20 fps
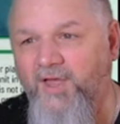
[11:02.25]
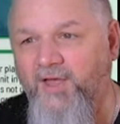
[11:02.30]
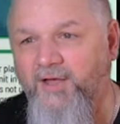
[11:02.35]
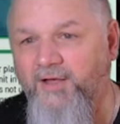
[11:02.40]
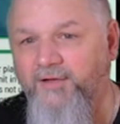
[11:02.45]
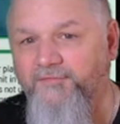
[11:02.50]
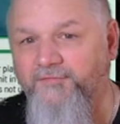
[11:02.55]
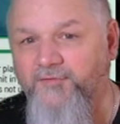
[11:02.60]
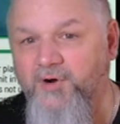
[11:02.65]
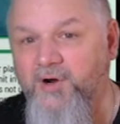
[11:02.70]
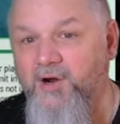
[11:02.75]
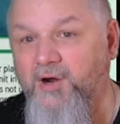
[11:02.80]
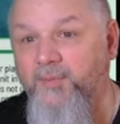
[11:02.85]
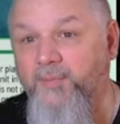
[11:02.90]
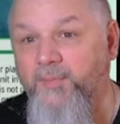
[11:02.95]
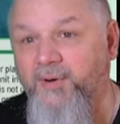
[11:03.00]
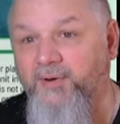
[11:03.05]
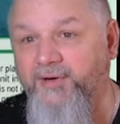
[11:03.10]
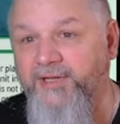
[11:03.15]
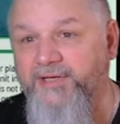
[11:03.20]
for our
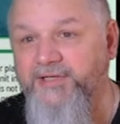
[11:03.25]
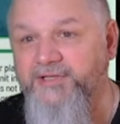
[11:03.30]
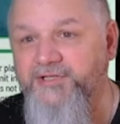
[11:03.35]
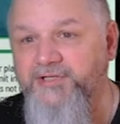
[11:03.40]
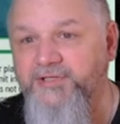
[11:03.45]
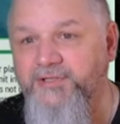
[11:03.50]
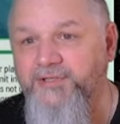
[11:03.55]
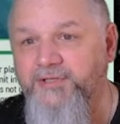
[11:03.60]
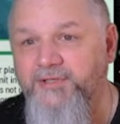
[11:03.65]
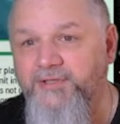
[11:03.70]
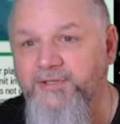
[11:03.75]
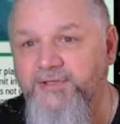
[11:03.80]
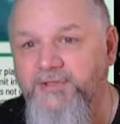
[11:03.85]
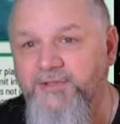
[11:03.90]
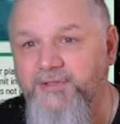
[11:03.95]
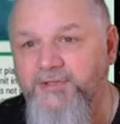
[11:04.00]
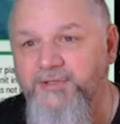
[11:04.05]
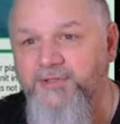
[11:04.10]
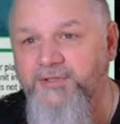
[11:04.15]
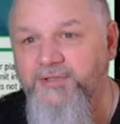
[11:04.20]
opponent.
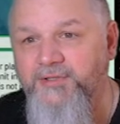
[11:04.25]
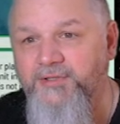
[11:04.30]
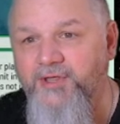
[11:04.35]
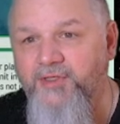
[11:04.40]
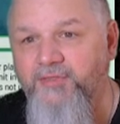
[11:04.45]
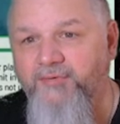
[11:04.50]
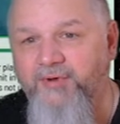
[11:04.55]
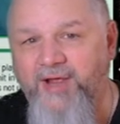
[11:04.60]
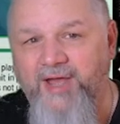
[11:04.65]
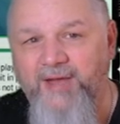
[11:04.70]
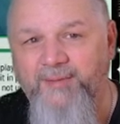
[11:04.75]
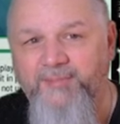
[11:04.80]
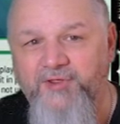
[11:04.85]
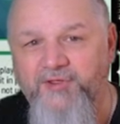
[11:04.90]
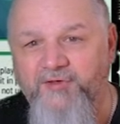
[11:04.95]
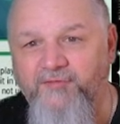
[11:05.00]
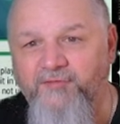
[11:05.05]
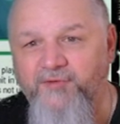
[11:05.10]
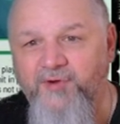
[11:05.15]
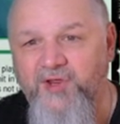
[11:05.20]
3 copies
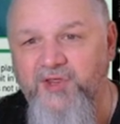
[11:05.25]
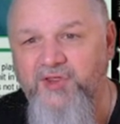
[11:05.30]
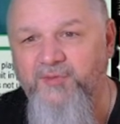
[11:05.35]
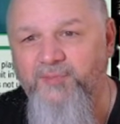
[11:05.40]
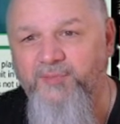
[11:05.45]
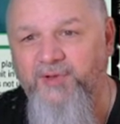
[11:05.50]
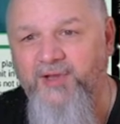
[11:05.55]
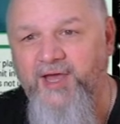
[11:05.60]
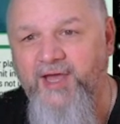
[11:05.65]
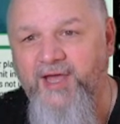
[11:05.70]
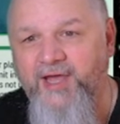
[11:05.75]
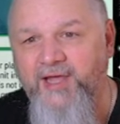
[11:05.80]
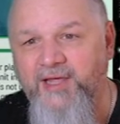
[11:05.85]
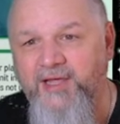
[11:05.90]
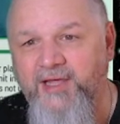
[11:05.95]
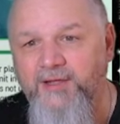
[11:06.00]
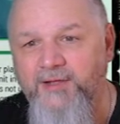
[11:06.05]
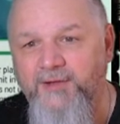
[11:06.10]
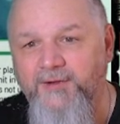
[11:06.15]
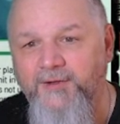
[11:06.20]
of Resupply.
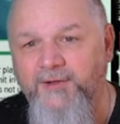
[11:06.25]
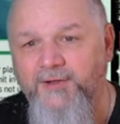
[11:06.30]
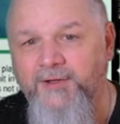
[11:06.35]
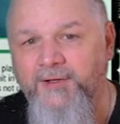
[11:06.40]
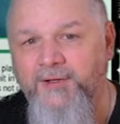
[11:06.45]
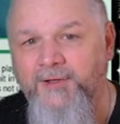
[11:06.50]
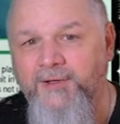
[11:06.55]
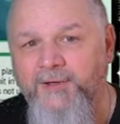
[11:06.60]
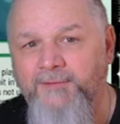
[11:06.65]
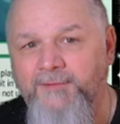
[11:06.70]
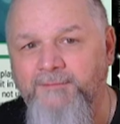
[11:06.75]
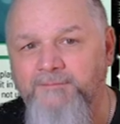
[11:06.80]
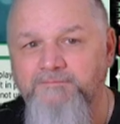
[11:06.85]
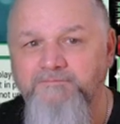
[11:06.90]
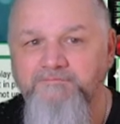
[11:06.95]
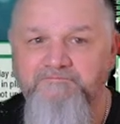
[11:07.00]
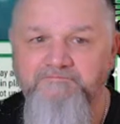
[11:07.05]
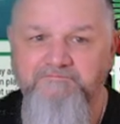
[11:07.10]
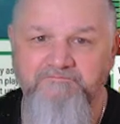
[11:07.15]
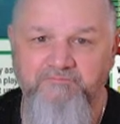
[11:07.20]

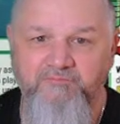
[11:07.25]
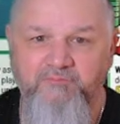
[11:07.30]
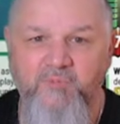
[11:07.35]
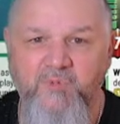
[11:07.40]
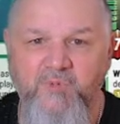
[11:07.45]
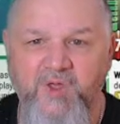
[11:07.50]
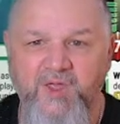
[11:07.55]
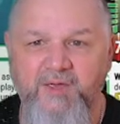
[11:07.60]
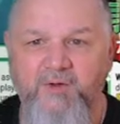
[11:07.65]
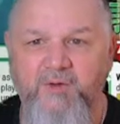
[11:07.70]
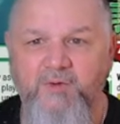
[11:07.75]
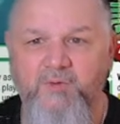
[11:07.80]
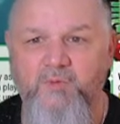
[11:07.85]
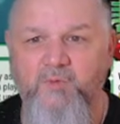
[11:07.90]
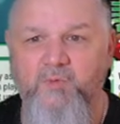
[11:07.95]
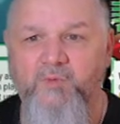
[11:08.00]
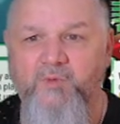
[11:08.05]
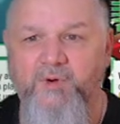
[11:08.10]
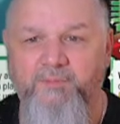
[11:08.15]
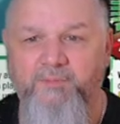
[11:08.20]

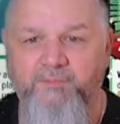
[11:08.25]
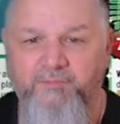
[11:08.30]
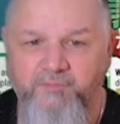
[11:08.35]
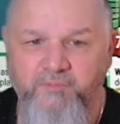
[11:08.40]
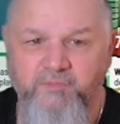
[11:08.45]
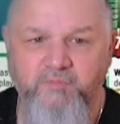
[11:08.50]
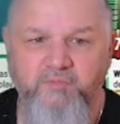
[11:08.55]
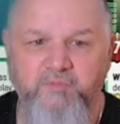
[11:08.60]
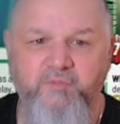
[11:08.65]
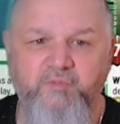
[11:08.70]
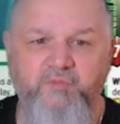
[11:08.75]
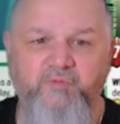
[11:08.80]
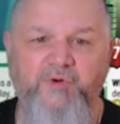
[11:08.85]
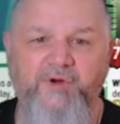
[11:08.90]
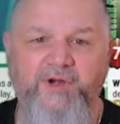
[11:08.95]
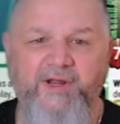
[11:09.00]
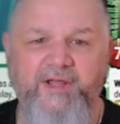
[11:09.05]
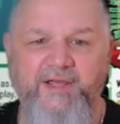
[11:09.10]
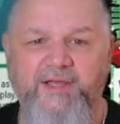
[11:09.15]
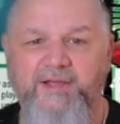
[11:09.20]
We're
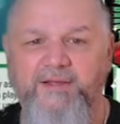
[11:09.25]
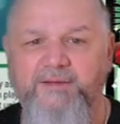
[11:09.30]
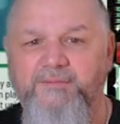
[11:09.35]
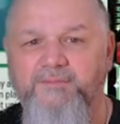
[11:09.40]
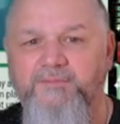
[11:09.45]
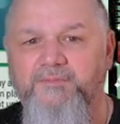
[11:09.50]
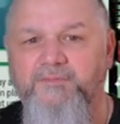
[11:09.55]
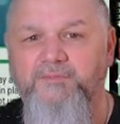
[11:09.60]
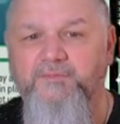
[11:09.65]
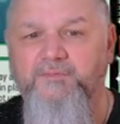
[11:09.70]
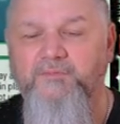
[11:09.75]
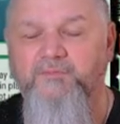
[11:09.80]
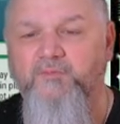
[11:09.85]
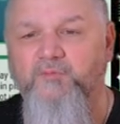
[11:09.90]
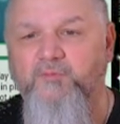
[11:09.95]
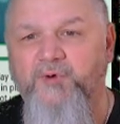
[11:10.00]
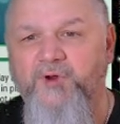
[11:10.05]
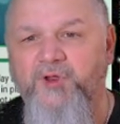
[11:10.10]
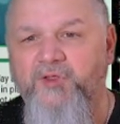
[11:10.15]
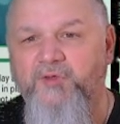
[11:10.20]
pretty
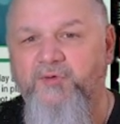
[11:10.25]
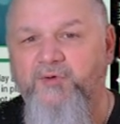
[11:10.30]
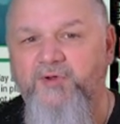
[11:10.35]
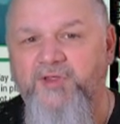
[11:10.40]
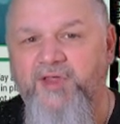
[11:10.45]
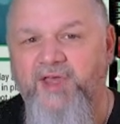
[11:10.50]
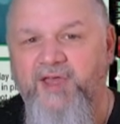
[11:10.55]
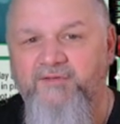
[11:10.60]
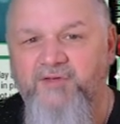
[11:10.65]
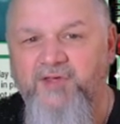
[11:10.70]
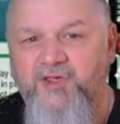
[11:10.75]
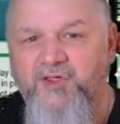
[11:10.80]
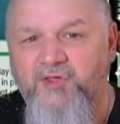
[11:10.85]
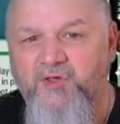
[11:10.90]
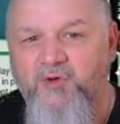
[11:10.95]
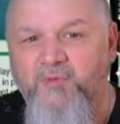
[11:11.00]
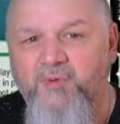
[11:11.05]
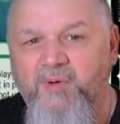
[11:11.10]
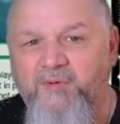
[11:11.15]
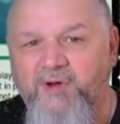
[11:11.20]
resource heavy,
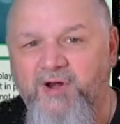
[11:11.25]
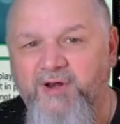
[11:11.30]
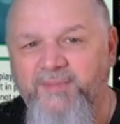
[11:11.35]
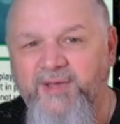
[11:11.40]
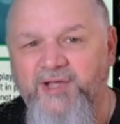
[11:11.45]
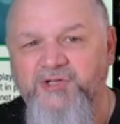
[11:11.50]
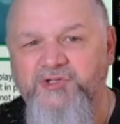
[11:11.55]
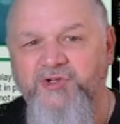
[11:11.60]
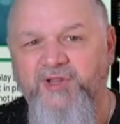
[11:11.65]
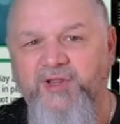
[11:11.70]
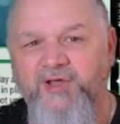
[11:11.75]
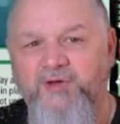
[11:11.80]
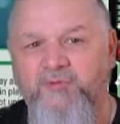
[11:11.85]
so we want to make sure that